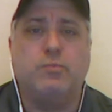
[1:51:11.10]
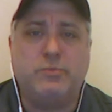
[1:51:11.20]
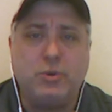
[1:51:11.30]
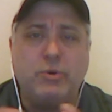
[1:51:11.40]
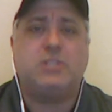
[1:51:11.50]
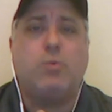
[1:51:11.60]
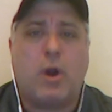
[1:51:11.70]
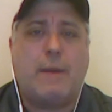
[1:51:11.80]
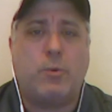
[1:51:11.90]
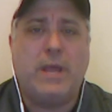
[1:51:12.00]
tune into
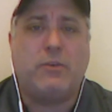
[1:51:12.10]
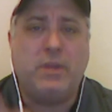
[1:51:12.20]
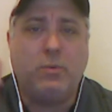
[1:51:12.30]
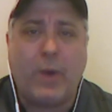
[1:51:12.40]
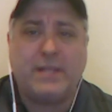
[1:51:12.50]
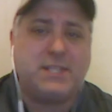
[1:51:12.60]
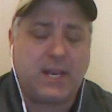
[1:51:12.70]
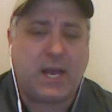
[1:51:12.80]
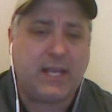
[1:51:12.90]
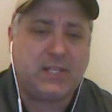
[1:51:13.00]
Warhammer Weekly
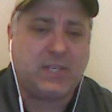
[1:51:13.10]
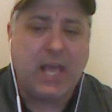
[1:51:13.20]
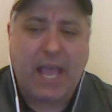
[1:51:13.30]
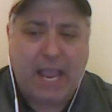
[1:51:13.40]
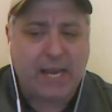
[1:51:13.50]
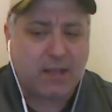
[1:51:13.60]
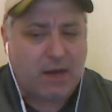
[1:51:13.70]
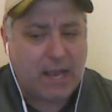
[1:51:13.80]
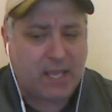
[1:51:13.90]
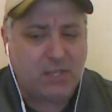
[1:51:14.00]
Wednesday nights, 8
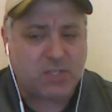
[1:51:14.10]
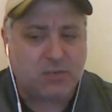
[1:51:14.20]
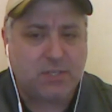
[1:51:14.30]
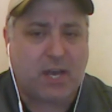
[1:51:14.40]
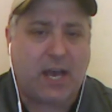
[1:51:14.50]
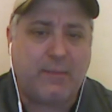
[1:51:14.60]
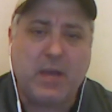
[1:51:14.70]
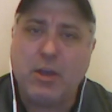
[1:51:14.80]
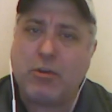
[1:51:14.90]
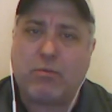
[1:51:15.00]
o'clock Eastern time.
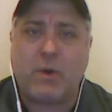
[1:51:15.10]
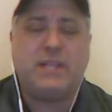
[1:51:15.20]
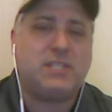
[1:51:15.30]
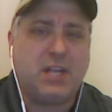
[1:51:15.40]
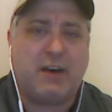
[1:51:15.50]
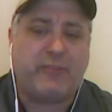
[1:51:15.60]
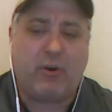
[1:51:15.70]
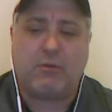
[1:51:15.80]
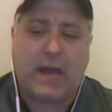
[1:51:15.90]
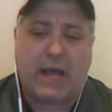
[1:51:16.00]
Great stuff
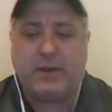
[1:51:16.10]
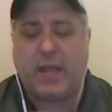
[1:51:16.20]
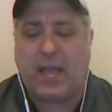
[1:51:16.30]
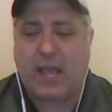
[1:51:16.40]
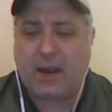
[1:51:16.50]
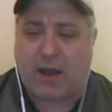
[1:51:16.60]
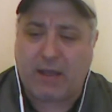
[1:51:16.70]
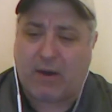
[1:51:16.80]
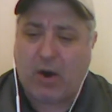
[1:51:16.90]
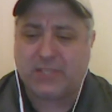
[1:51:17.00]
all around, and
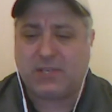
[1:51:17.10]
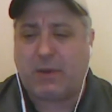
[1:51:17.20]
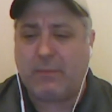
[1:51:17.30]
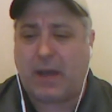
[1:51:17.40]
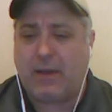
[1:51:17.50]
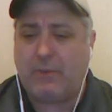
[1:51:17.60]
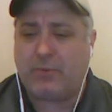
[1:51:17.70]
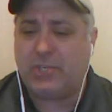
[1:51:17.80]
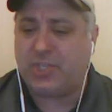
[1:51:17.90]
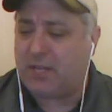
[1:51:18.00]
awesome. I
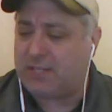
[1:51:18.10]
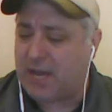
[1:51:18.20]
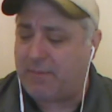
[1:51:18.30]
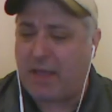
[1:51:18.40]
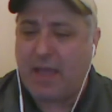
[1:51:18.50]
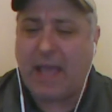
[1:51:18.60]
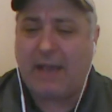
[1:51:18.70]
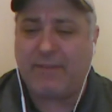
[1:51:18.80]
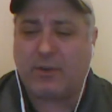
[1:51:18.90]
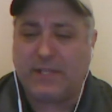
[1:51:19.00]
appreciate it, Tom.
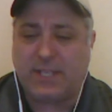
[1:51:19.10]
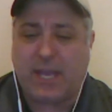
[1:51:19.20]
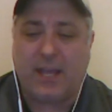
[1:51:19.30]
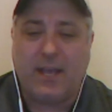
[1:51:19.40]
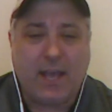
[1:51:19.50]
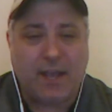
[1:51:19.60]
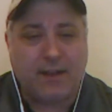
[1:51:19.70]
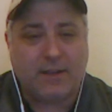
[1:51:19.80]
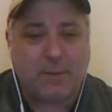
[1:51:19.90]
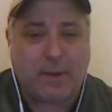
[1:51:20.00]
Have a great day,
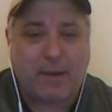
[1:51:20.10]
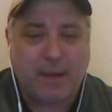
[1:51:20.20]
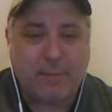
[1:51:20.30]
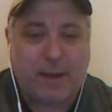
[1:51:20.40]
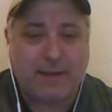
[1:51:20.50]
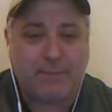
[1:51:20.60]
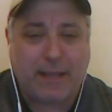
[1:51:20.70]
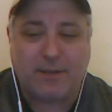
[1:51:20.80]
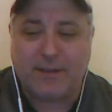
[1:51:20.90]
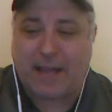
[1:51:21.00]
and goodbye. Bye,
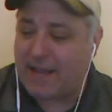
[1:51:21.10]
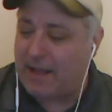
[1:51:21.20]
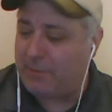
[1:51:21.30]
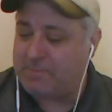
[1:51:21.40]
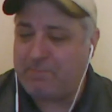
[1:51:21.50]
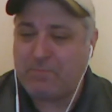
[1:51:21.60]
little night goblin.